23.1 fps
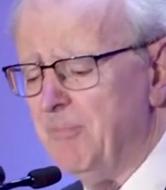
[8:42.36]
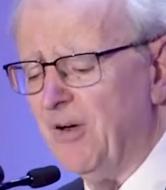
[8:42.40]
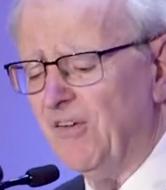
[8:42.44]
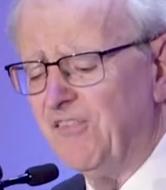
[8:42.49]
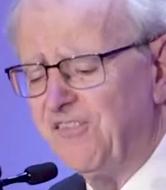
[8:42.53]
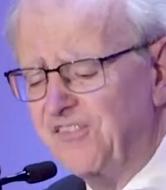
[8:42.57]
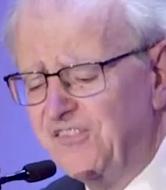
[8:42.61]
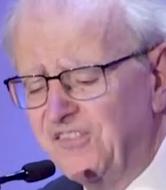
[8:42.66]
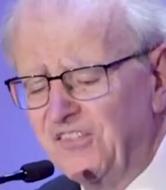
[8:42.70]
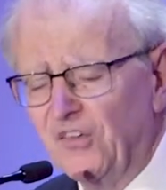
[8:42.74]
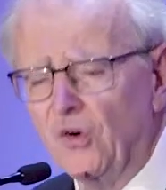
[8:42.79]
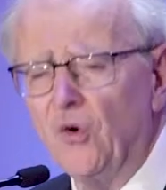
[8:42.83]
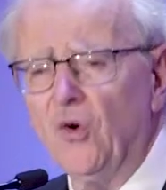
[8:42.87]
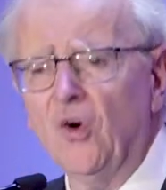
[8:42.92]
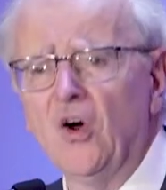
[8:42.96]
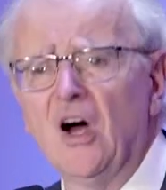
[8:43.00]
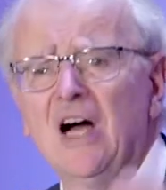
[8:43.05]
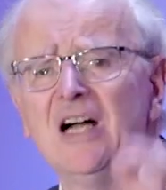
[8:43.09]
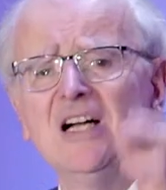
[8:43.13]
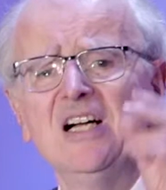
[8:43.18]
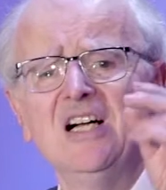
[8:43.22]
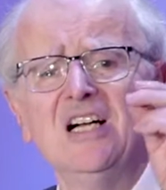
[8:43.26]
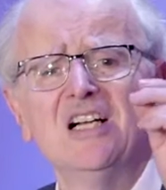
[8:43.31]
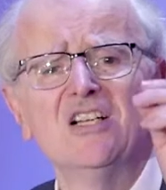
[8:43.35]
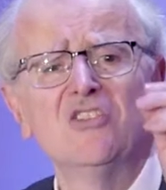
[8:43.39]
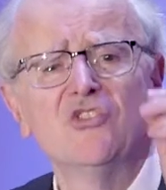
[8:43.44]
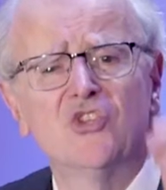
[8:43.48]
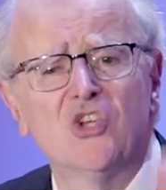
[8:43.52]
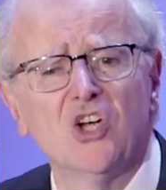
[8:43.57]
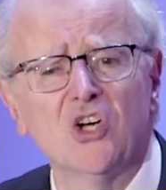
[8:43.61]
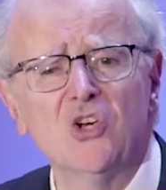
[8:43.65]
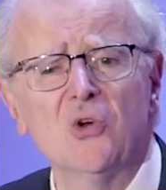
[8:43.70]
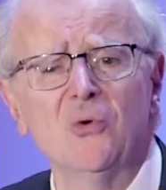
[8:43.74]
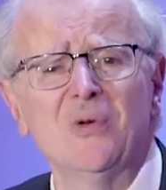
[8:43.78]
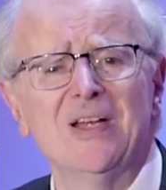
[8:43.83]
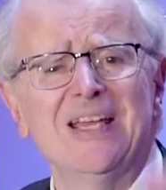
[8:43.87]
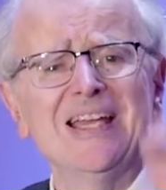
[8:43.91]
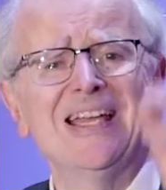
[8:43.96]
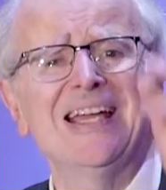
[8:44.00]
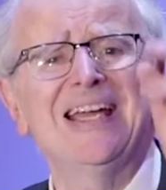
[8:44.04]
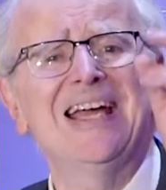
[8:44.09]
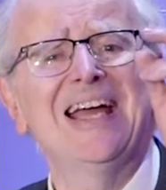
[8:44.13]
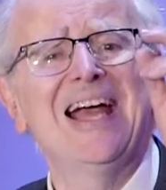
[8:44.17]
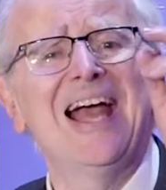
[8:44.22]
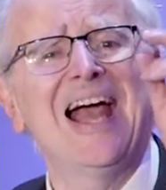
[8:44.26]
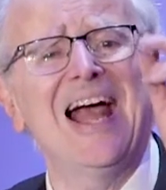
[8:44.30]
before,
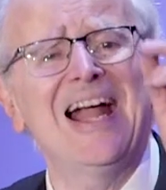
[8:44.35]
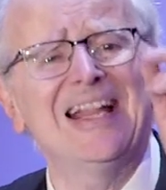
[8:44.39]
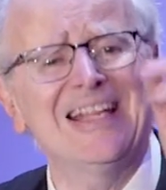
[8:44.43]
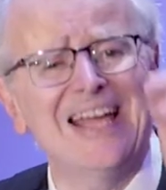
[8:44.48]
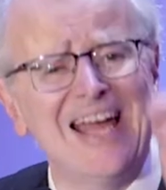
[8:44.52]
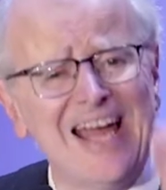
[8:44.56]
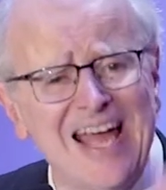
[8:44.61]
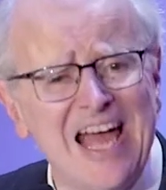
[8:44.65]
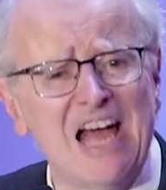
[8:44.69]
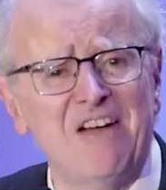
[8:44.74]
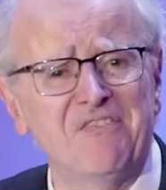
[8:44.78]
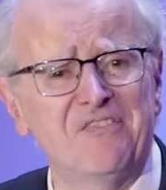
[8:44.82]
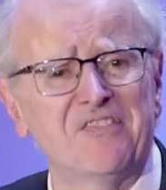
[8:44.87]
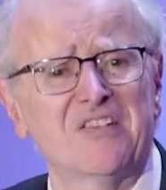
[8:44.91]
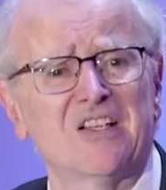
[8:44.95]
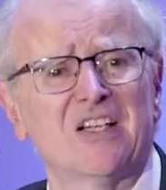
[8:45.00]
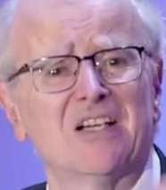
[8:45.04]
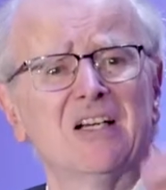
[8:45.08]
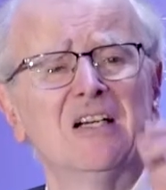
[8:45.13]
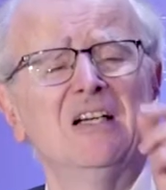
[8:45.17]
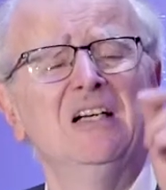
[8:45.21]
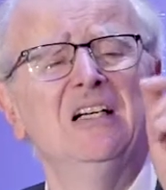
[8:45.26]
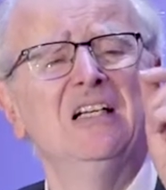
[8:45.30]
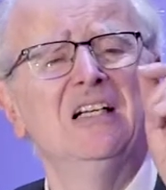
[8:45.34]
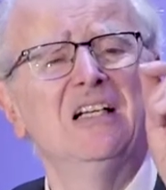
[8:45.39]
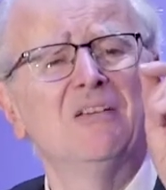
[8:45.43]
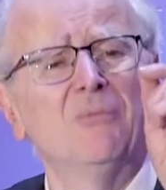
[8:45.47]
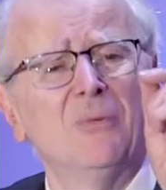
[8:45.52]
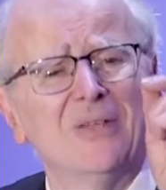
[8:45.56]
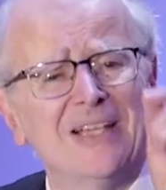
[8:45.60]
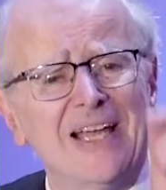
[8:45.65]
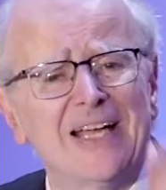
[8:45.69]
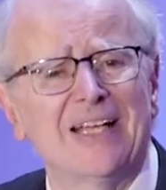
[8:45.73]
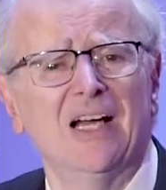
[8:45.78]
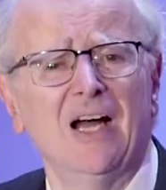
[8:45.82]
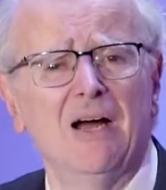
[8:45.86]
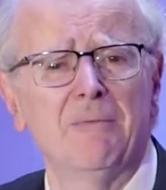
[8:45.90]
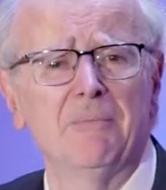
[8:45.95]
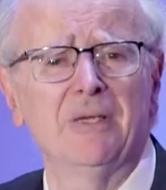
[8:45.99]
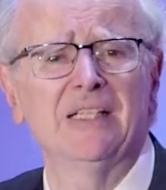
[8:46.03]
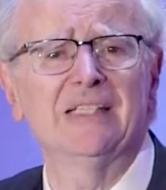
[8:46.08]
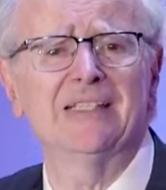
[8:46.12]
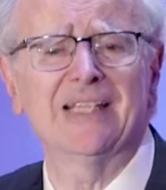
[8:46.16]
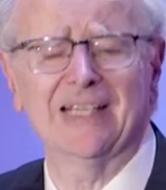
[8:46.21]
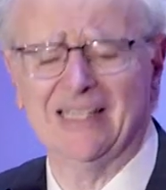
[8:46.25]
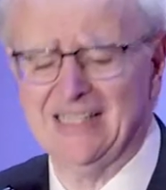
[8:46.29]
during, and after when they come
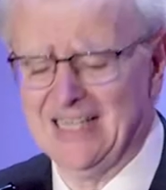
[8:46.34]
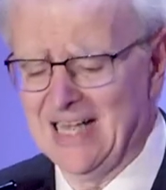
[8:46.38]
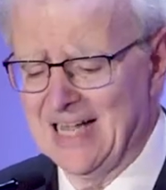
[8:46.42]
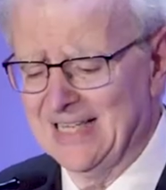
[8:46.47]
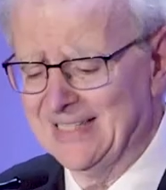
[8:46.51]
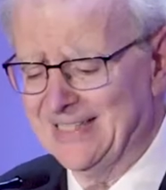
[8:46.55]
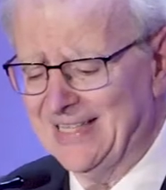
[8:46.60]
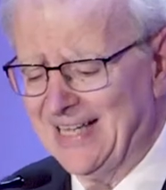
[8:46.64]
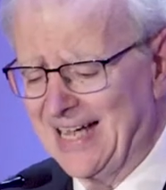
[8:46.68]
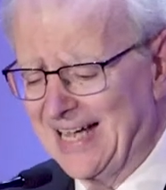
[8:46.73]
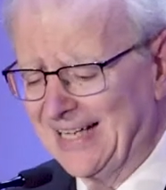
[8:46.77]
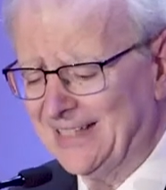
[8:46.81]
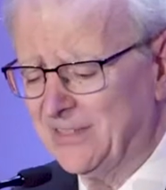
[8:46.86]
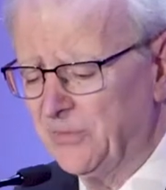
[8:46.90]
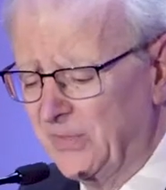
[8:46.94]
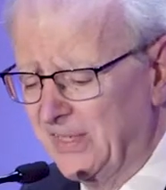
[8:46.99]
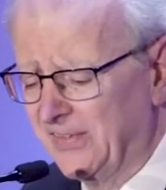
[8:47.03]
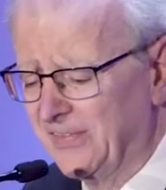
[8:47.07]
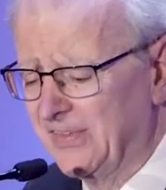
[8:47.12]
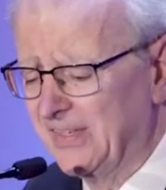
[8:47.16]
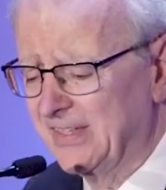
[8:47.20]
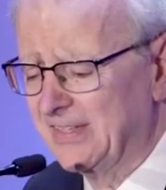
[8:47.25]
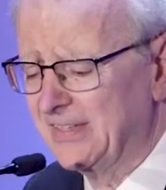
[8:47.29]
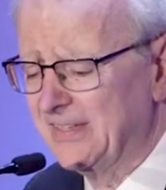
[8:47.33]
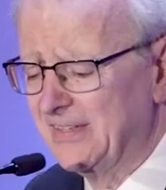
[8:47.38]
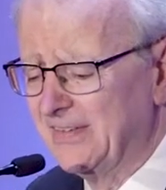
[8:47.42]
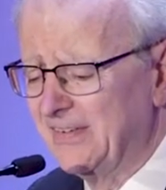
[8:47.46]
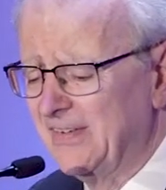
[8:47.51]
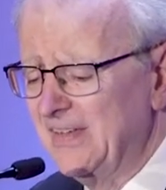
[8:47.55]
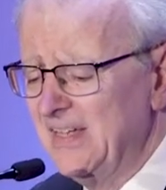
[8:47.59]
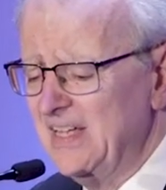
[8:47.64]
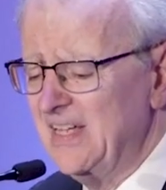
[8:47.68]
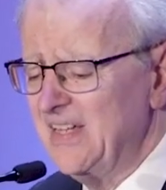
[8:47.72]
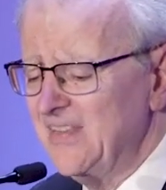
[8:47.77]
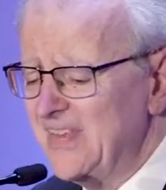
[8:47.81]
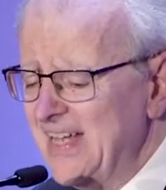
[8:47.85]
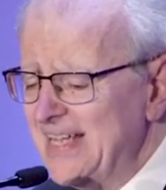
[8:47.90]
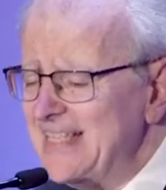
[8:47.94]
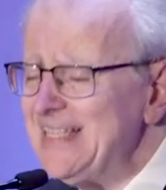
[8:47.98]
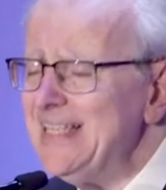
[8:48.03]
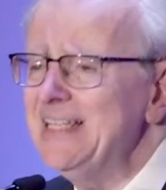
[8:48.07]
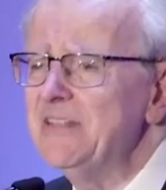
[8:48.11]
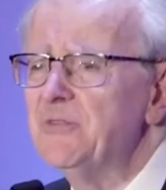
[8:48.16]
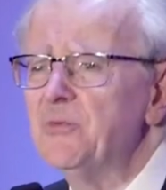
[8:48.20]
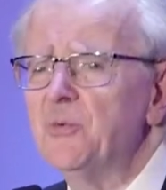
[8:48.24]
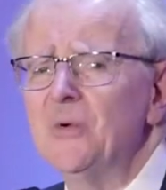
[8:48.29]
into contact with it. They
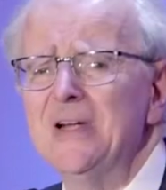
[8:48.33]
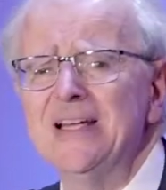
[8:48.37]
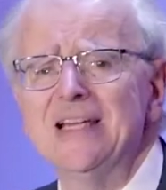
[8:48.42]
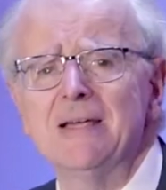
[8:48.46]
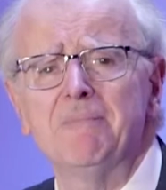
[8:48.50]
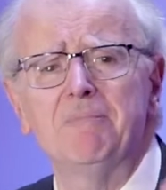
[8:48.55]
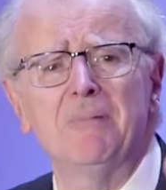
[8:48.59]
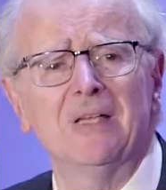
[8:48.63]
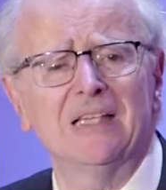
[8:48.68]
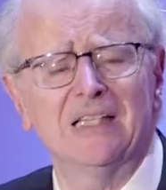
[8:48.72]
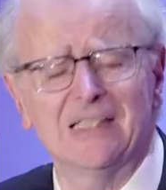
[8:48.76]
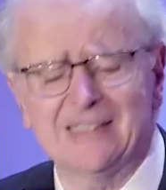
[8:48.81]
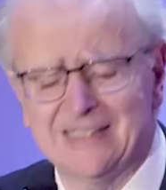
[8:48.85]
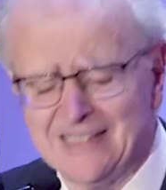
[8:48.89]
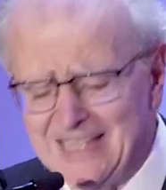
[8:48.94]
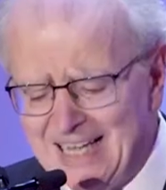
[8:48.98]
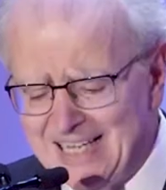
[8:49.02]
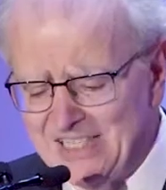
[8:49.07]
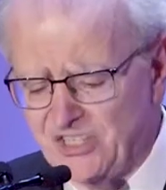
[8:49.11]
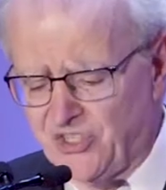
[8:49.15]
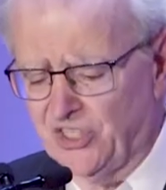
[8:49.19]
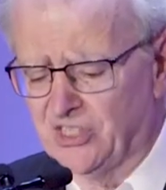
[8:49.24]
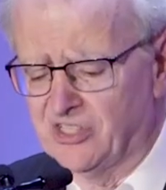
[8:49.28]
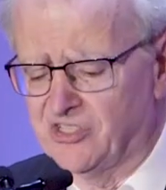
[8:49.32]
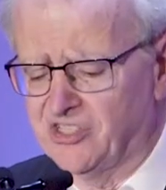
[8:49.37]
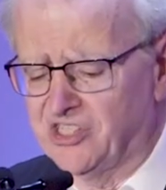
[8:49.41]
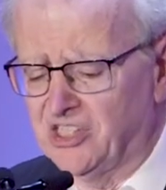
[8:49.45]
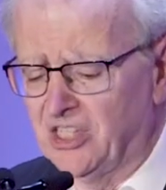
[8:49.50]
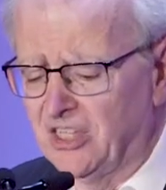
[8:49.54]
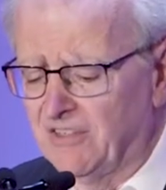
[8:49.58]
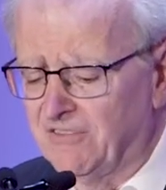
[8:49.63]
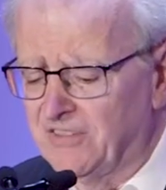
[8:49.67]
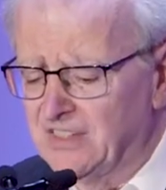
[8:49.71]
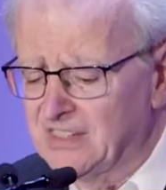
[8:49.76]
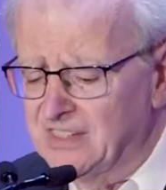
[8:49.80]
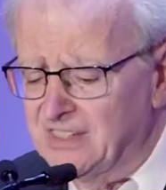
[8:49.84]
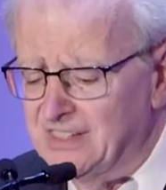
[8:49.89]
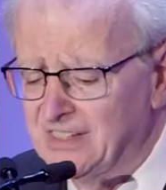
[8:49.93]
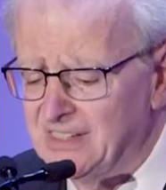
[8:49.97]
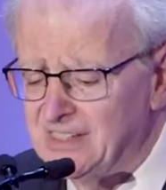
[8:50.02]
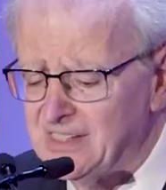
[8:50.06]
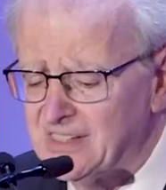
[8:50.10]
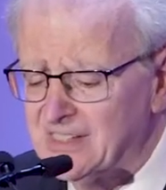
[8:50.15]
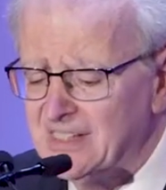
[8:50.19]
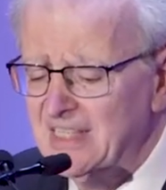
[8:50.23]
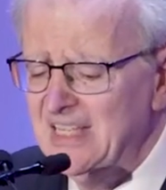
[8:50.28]
need rehabilitation
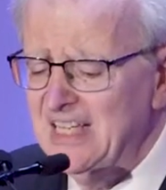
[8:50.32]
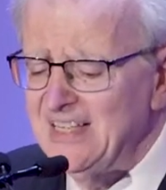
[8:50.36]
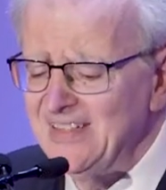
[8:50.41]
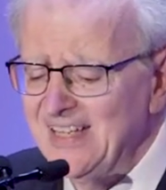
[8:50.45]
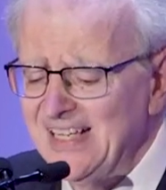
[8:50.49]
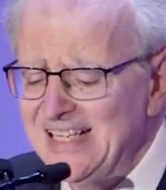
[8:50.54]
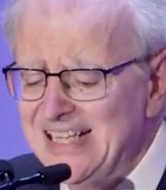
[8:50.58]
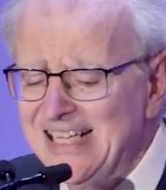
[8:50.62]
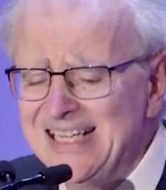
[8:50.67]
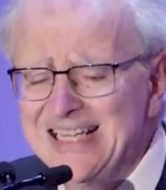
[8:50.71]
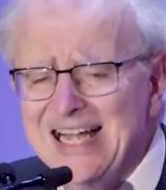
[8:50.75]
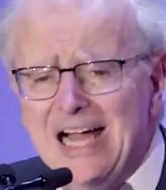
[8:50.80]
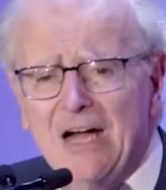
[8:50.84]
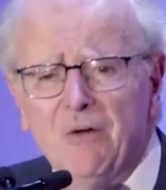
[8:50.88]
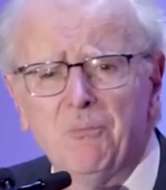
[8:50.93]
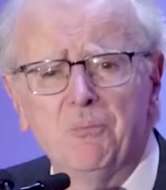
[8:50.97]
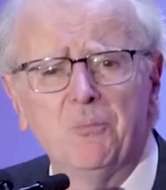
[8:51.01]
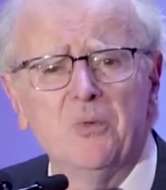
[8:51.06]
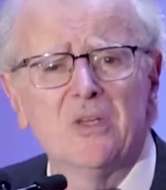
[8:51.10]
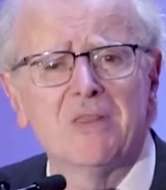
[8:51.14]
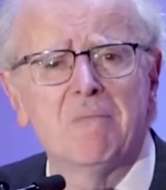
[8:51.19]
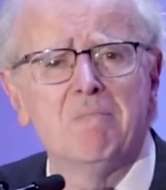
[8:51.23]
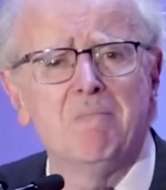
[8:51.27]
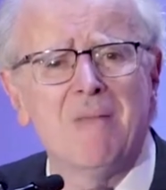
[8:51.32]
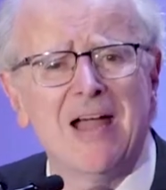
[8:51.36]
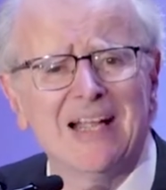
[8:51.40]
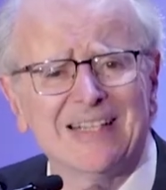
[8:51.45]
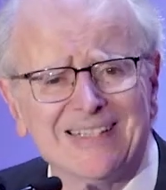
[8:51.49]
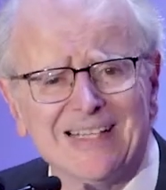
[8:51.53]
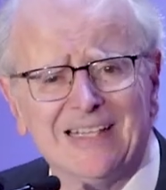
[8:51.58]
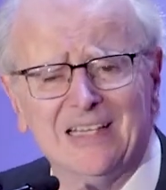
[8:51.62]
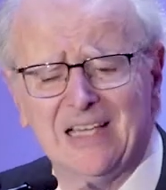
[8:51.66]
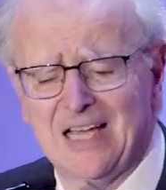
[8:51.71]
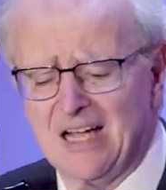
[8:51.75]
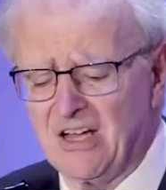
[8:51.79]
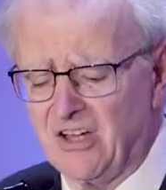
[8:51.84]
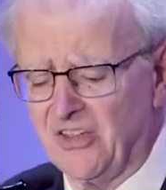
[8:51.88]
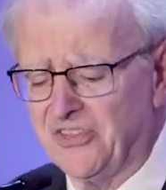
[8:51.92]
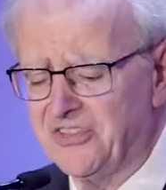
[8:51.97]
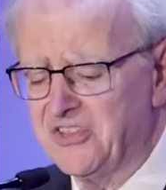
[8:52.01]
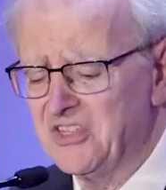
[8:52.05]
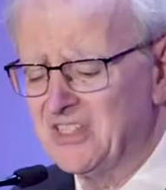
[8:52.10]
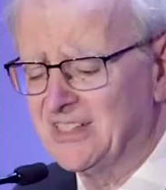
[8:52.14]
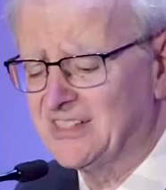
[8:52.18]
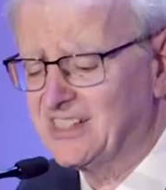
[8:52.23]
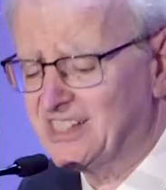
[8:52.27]
services. They need help with mental
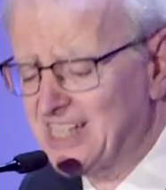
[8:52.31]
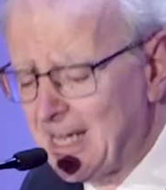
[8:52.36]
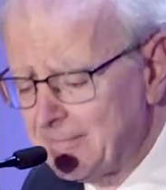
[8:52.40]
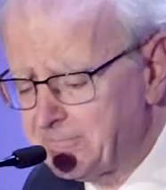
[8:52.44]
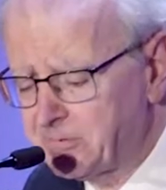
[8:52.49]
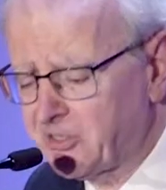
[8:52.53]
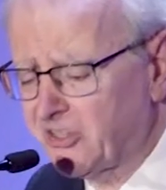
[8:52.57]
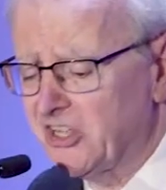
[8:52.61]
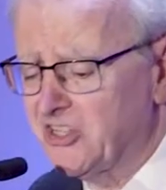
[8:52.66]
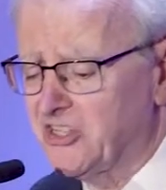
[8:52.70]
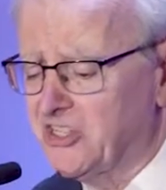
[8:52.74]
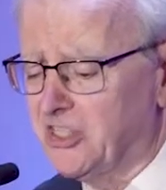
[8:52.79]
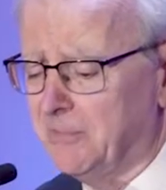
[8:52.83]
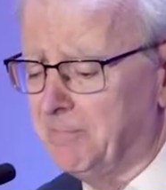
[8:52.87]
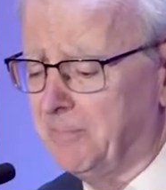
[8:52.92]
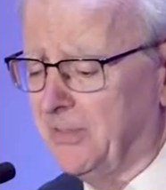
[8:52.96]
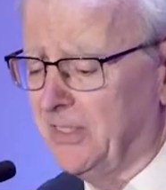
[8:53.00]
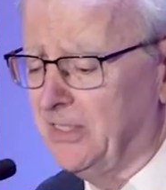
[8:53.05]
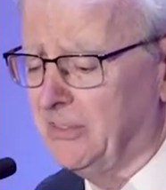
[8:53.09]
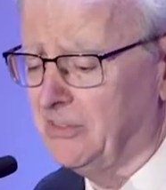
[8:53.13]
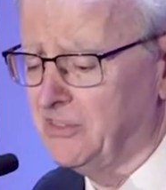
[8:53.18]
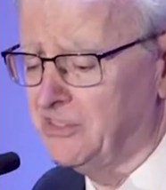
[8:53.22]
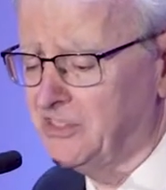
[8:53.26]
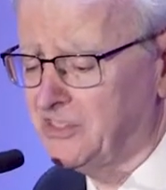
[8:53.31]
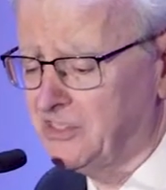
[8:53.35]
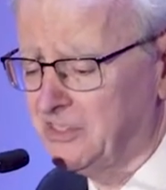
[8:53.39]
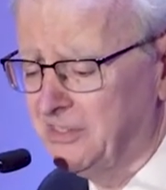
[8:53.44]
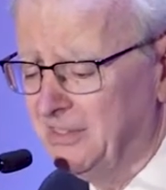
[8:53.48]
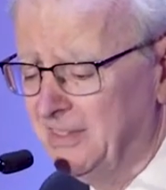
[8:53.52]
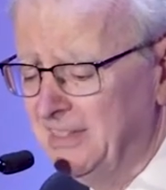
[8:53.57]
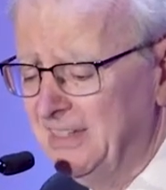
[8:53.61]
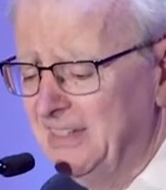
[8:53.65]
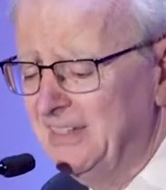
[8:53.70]
health and substance abuse,